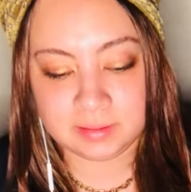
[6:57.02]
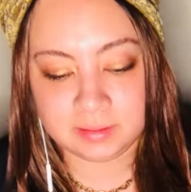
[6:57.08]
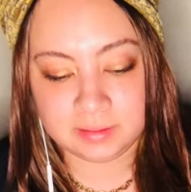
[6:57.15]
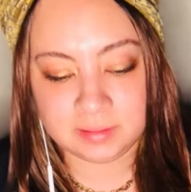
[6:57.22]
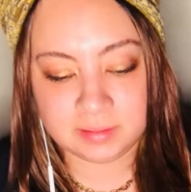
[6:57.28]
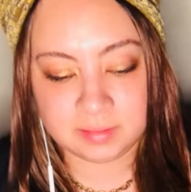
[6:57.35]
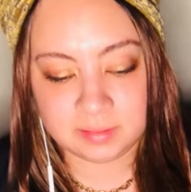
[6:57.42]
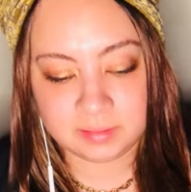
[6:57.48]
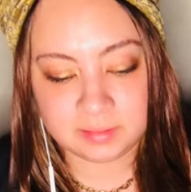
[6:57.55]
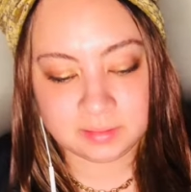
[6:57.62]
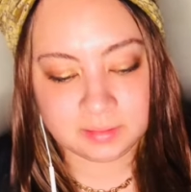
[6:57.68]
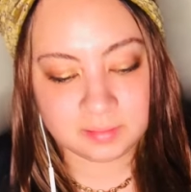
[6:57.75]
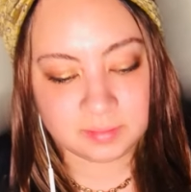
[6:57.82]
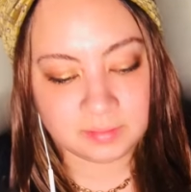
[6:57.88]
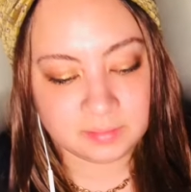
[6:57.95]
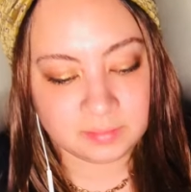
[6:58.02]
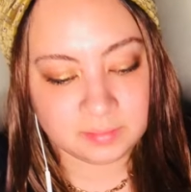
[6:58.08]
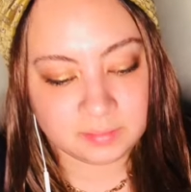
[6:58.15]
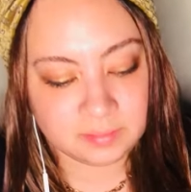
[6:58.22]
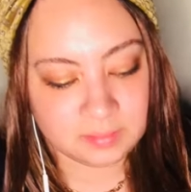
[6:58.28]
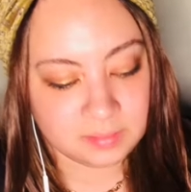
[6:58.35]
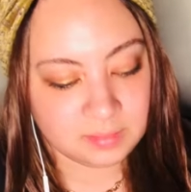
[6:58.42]

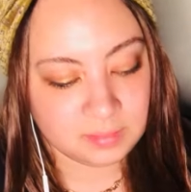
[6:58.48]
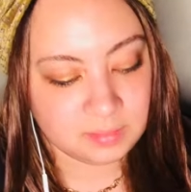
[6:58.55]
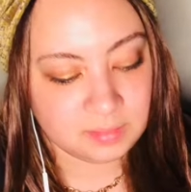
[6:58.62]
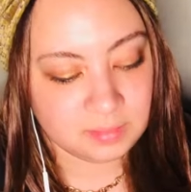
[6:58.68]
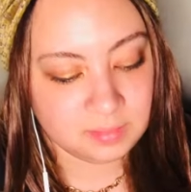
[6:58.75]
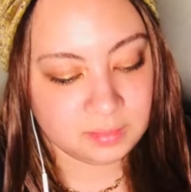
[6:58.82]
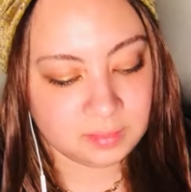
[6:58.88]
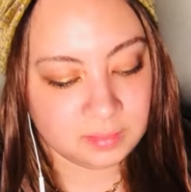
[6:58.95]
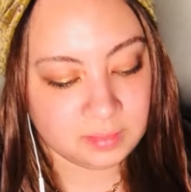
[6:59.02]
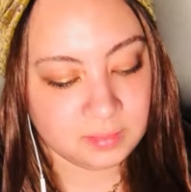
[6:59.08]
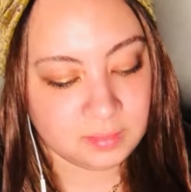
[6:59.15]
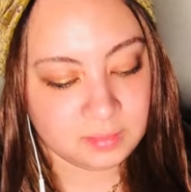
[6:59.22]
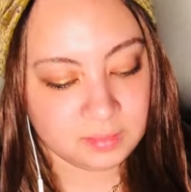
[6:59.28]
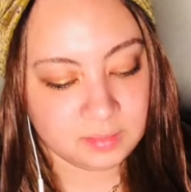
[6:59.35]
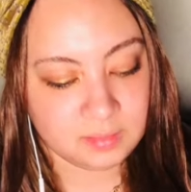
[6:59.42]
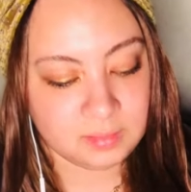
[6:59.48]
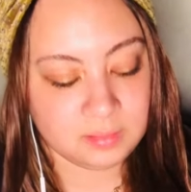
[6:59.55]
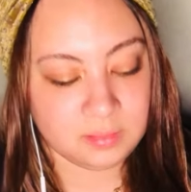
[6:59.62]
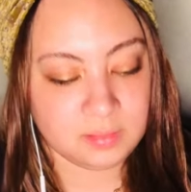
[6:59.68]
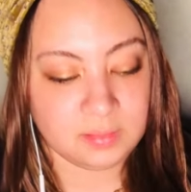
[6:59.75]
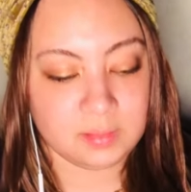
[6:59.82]
No one is speaking in this clip.